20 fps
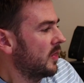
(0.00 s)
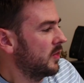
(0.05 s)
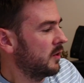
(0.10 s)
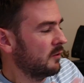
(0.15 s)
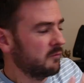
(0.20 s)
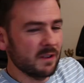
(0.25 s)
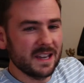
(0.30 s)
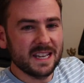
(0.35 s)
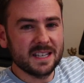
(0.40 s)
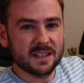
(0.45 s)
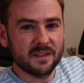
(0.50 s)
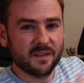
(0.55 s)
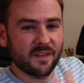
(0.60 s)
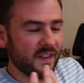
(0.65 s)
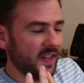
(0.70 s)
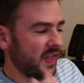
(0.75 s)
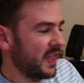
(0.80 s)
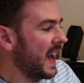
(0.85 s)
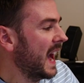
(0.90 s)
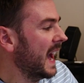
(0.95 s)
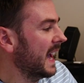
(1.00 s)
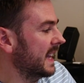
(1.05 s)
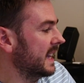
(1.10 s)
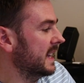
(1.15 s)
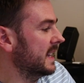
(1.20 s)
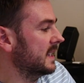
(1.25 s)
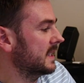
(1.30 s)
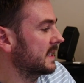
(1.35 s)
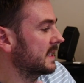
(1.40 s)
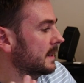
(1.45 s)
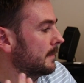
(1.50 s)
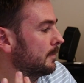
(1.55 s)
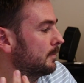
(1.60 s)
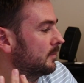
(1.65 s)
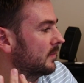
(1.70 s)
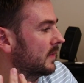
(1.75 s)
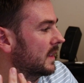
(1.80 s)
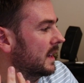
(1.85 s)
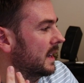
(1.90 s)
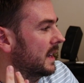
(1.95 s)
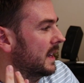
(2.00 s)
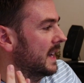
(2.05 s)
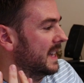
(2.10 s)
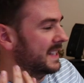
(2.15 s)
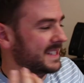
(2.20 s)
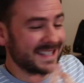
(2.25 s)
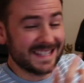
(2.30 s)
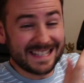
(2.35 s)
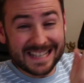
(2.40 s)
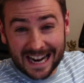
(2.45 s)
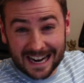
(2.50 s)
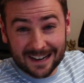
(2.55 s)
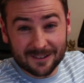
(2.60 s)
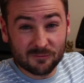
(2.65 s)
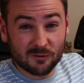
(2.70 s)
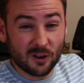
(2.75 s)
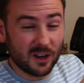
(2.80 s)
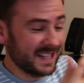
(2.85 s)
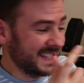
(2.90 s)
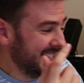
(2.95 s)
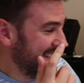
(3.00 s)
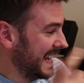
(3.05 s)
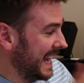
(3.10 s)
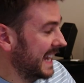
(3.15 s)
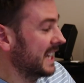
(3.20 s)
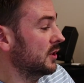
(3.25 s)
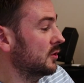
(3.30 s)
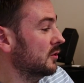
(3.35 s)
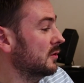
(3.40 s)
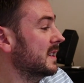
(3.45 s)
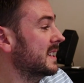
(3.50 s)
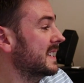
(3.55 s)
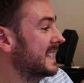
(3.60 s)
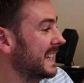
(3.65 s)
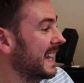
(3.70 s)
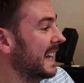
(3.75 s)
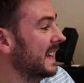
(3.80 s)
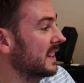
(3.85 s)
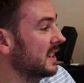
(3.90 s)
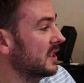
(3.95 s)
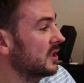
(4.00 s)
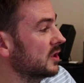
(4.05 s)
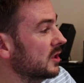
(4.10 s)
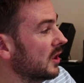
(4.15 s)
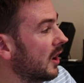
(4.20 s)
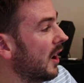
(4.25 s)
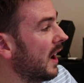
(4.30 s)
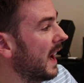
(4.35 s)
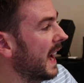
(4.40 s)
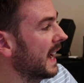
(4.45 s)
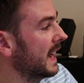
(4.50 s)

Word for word: The reason for that is it's downright dangerous to get this shot,